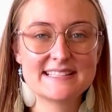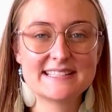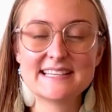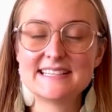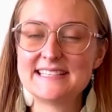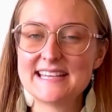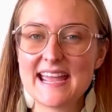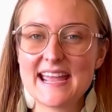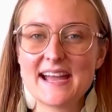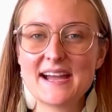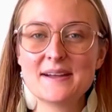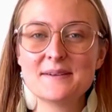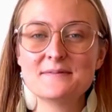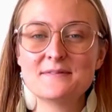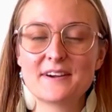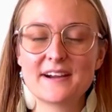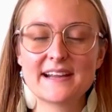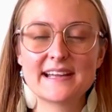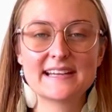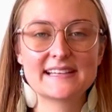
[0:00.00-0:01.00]
Today I'm
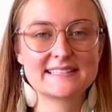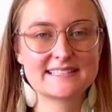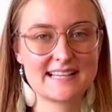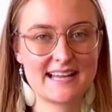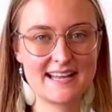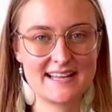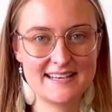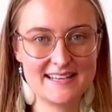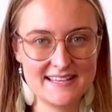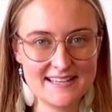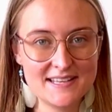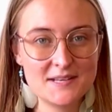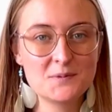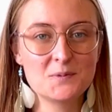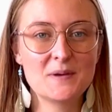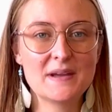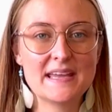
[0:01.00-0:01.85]
very excited.